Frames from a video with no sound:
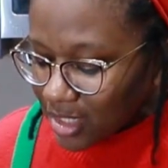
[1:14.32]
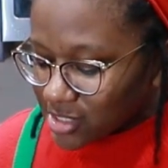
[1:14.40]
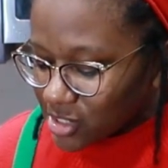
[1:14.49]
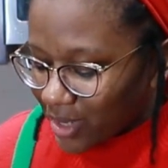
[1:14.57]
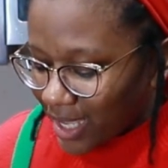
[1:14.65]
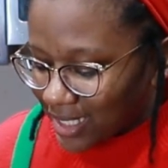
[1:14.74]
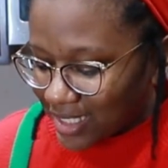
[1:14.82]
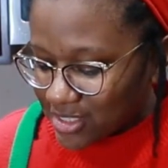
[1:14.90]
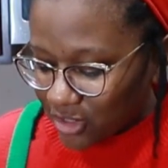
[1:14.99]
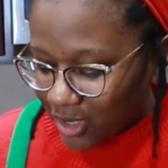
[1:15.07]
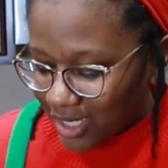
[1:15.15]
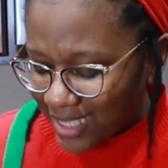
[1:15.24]
let's go ahead and get
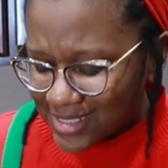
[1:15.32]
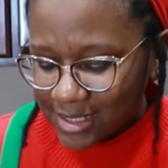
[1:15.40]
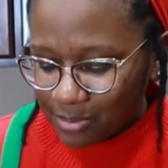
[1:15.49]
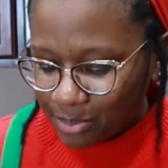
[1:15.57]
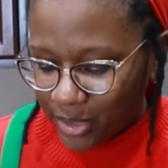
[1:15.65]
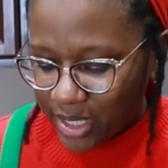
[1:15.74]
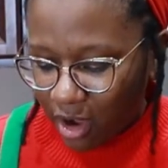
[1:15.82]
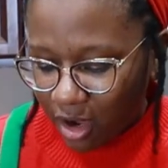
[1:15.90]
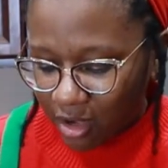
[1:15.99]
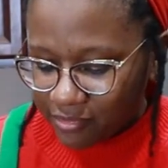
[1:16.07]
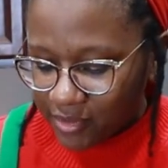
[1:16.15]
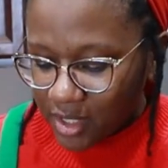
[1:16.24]
started. I didn't print
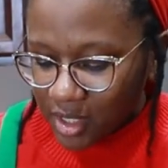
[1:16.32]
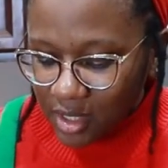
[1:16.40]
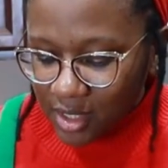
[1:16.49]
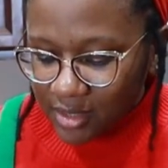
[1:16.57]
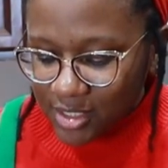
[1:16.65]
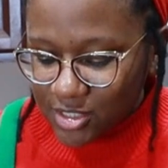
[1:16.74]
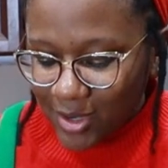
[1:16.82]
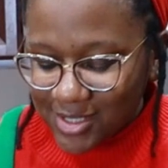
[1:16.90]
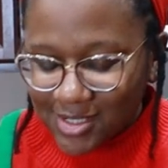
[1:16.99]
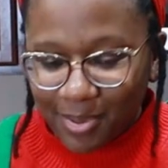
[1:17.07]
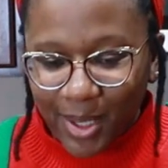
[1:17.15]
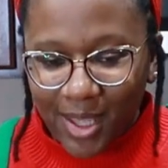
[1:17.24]
off this
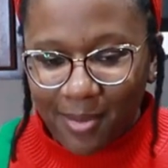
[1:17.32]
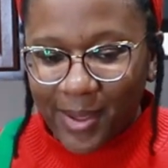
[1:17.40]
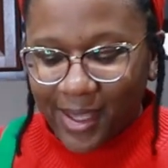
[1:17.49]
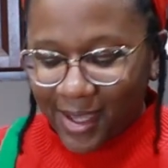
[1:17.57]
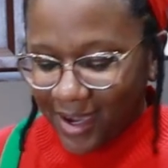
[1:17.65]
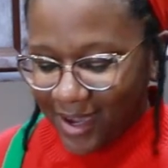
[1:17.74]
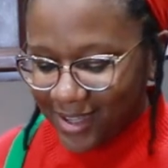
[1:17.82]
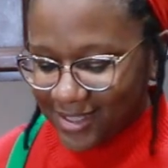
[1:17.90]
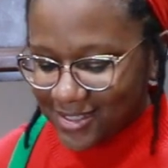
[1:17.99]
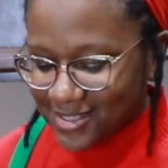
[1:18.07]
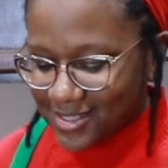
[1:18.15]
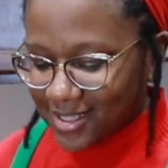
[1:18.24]
recipe
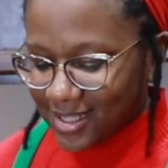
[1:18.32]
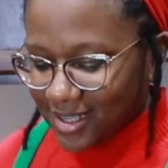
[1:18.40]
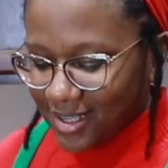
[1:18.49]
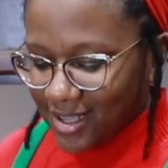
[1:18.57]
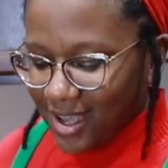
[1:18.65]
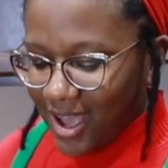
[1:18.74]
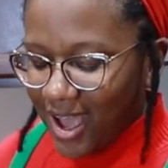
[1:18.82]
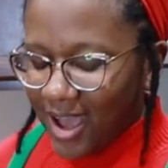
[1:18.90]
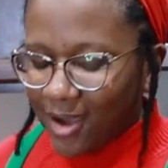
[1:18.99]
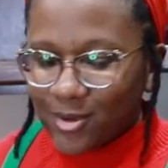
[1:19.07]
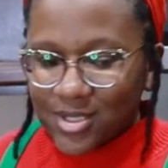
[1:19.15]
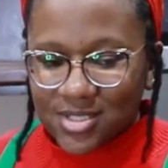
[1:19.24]
because
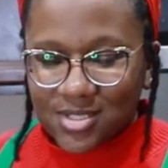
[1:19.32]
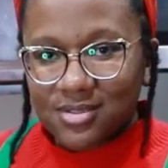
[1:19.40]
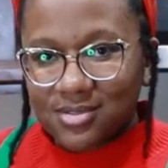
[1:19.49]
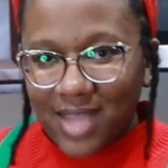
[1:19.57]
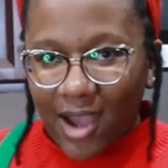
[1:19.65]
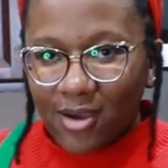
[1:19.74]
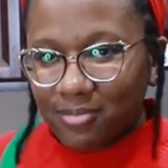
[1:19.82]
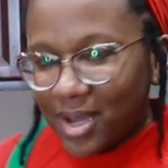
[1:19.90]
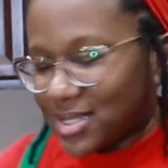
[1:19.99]
I was doubting